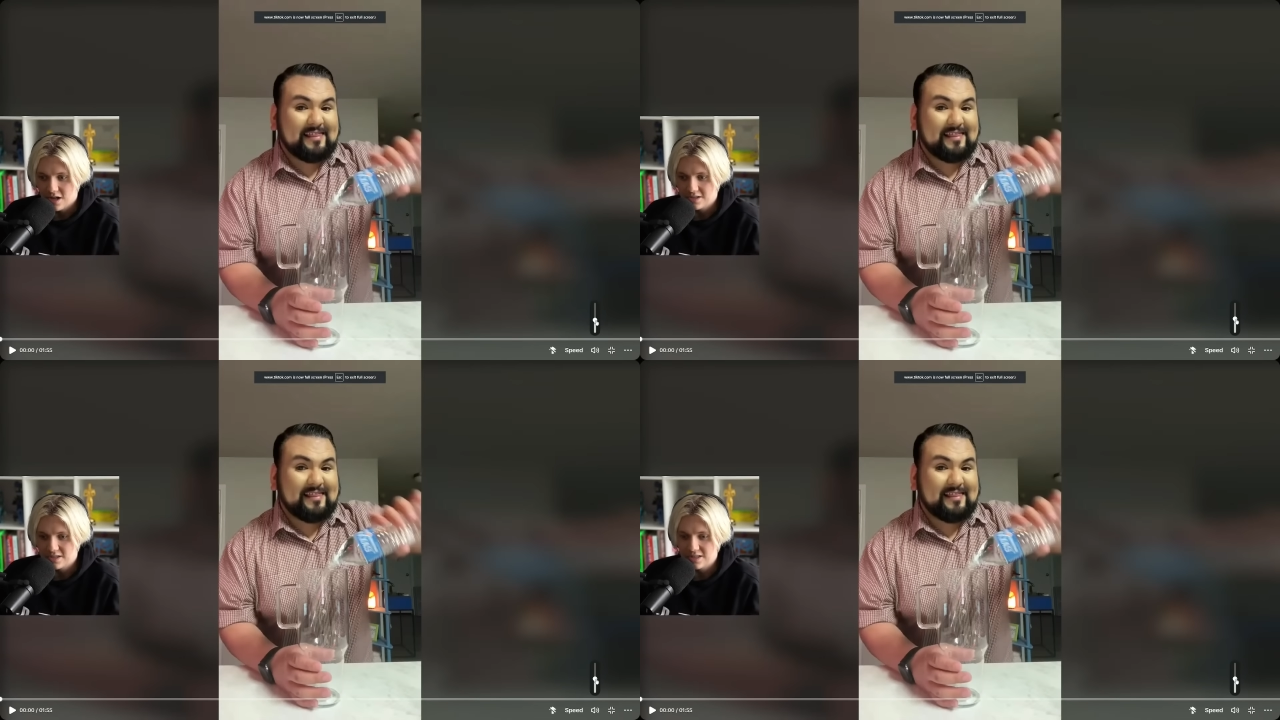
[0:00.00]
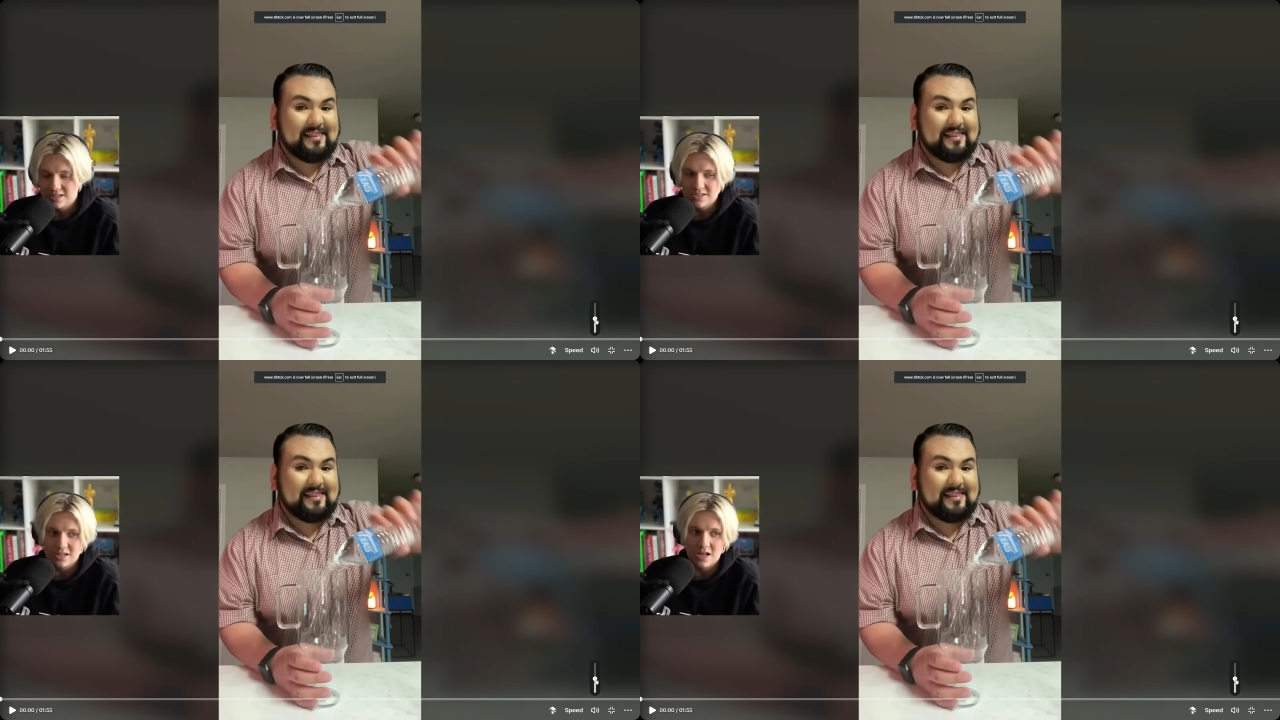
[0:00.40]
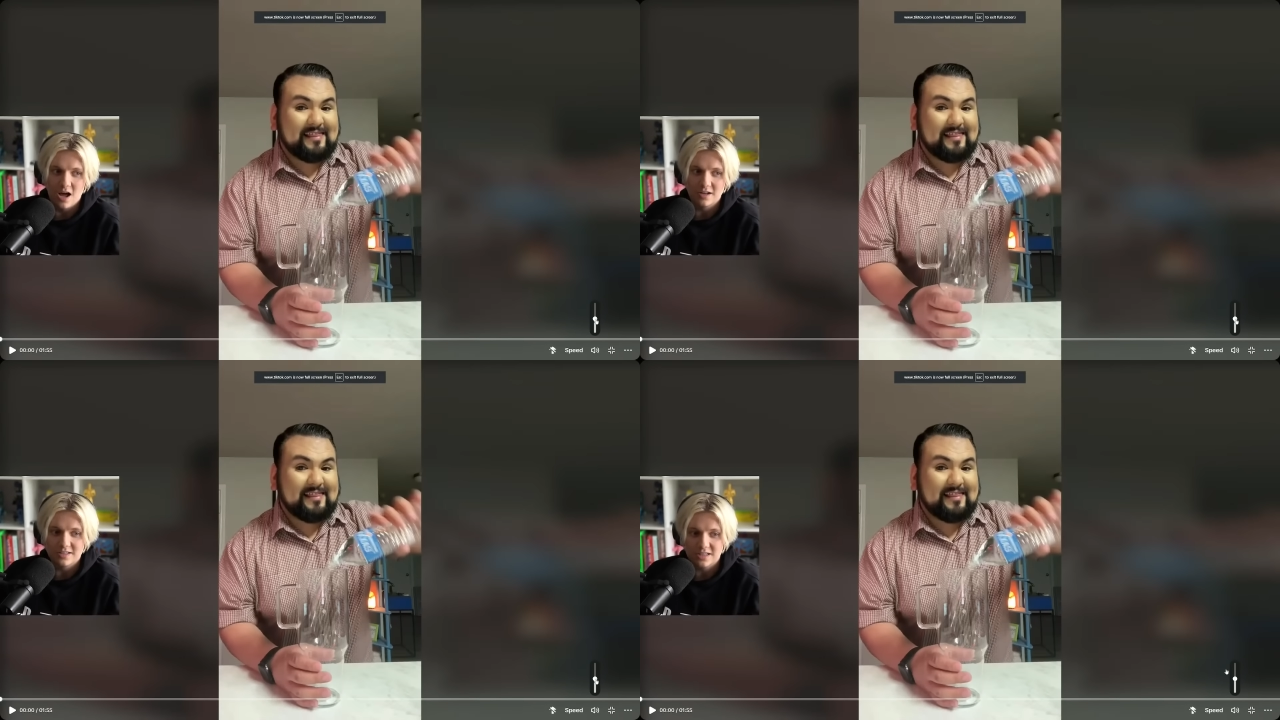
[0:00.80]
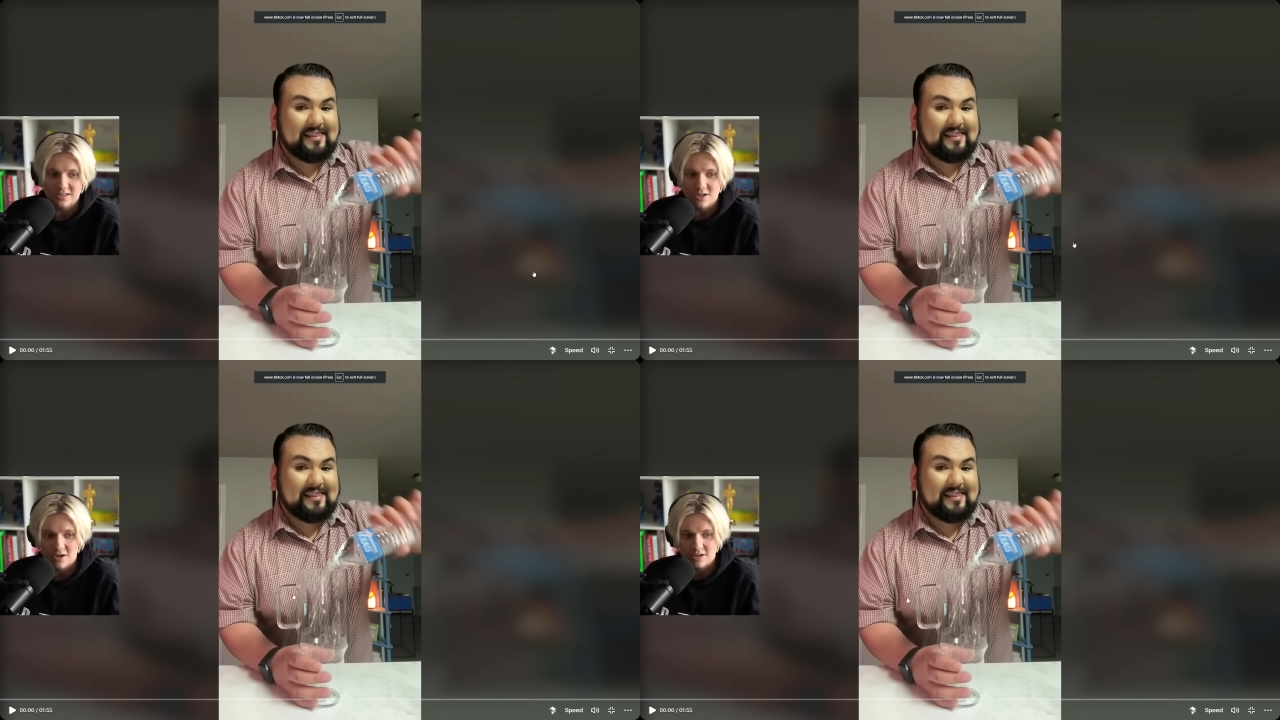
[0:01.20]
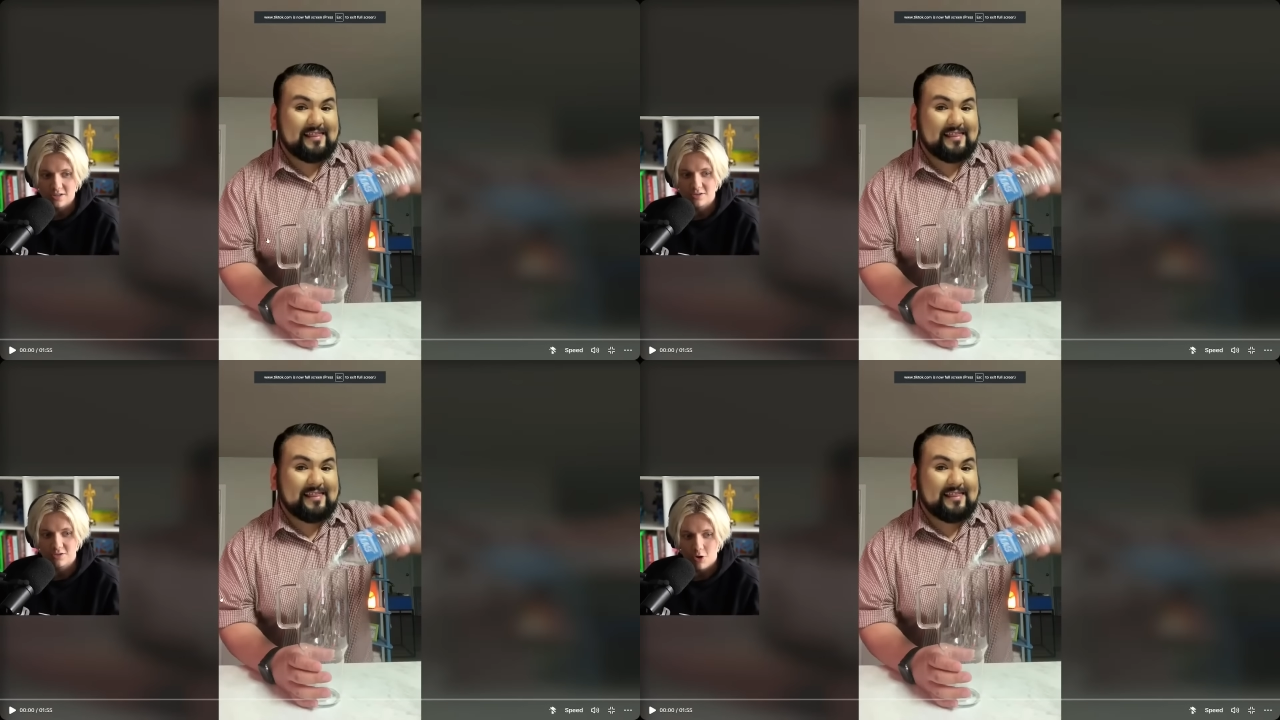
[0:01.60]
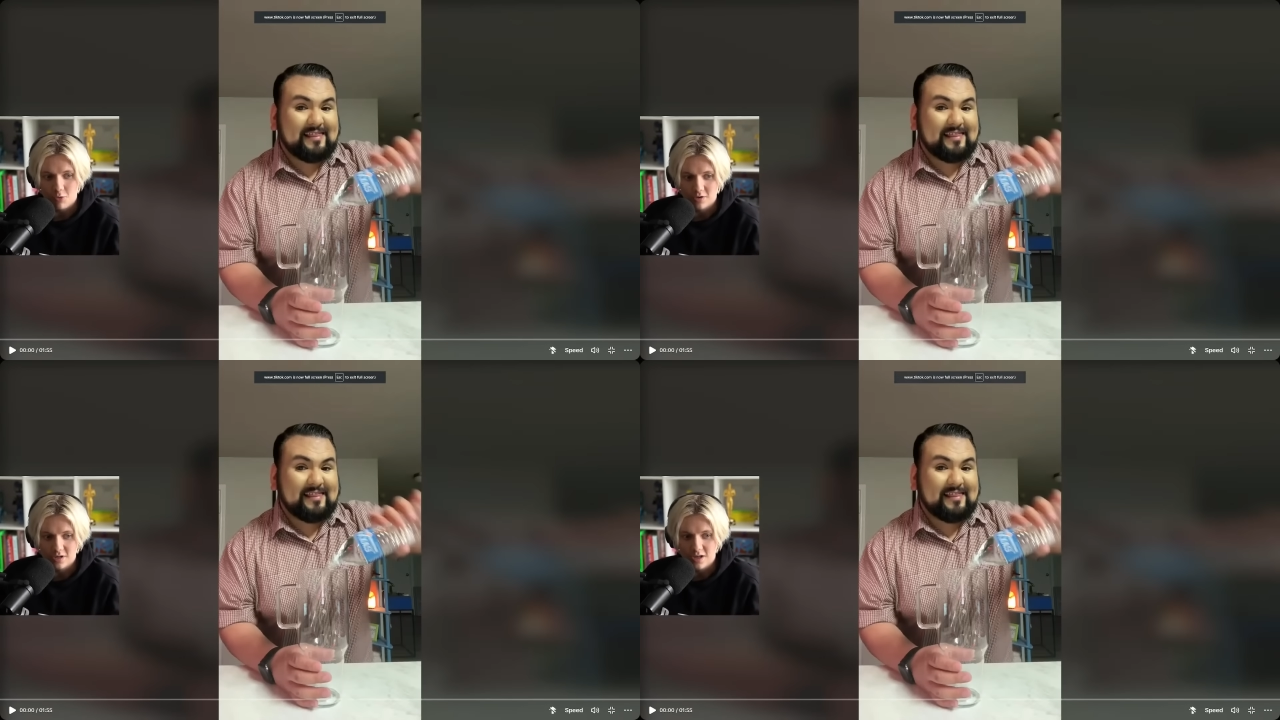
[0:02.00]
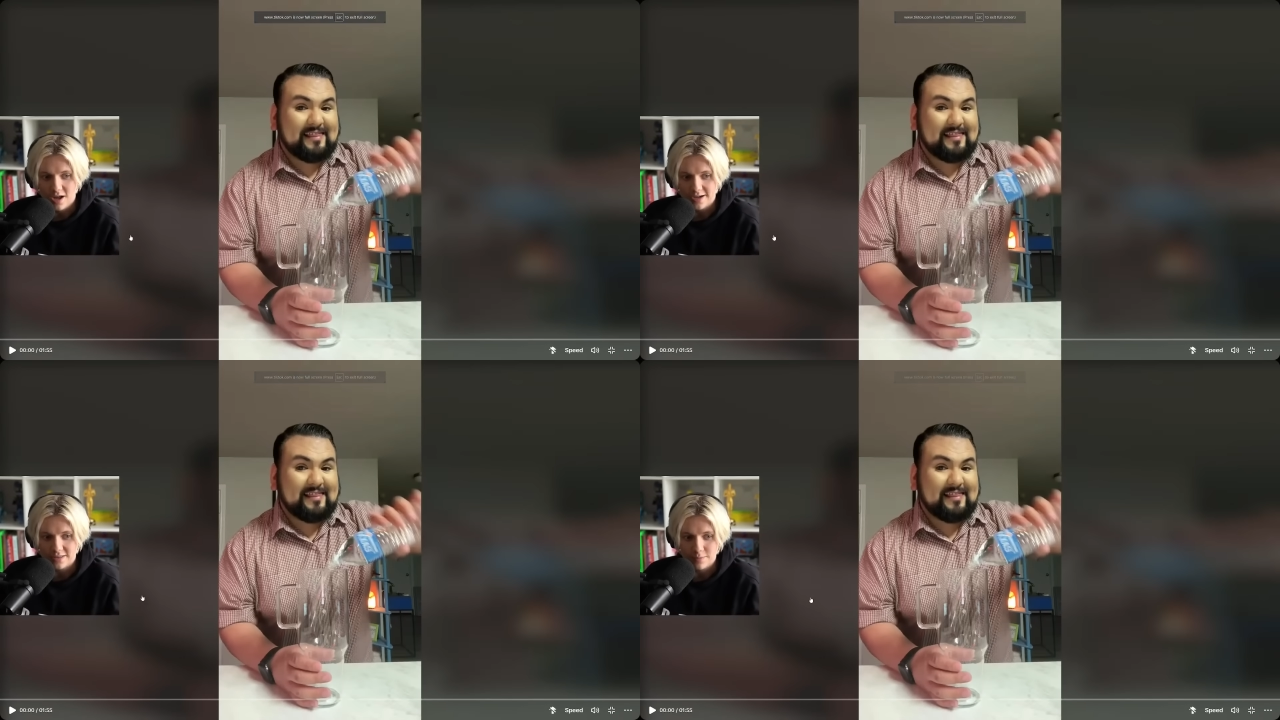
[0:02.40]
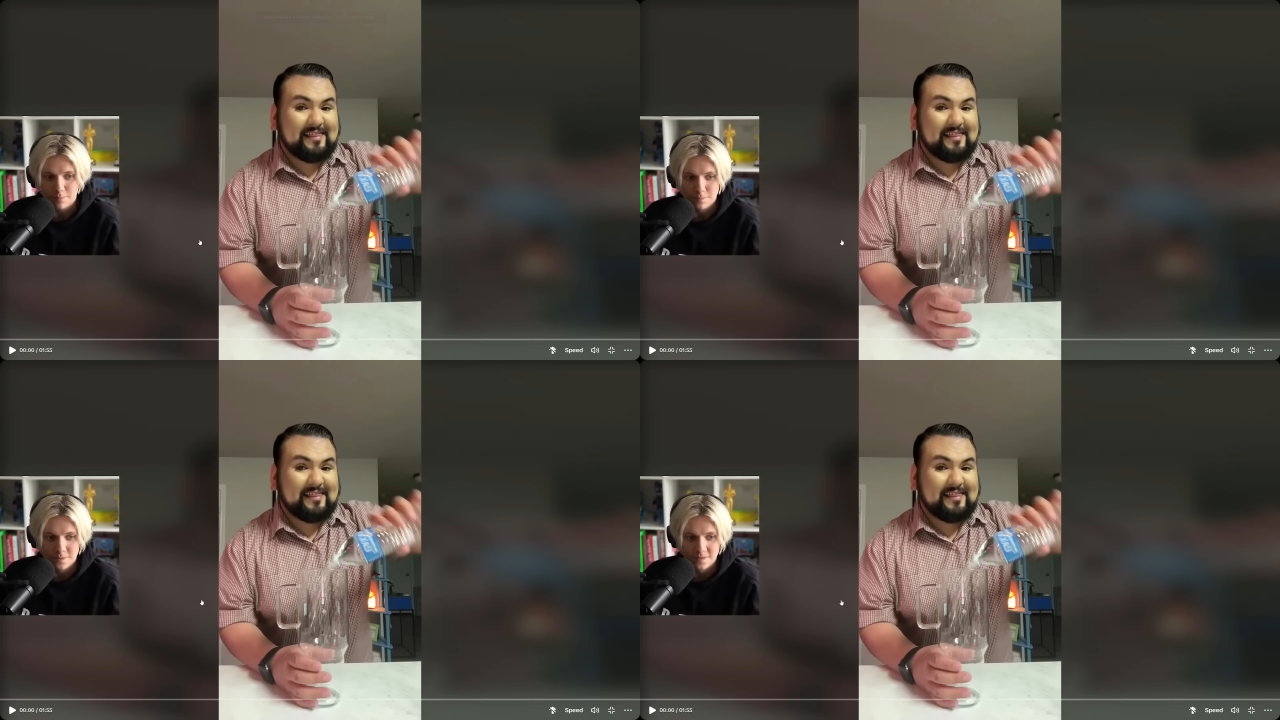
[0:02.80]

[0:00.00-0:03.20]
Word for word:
Speaker 1: I see these a lot on TikTok and I don't like them.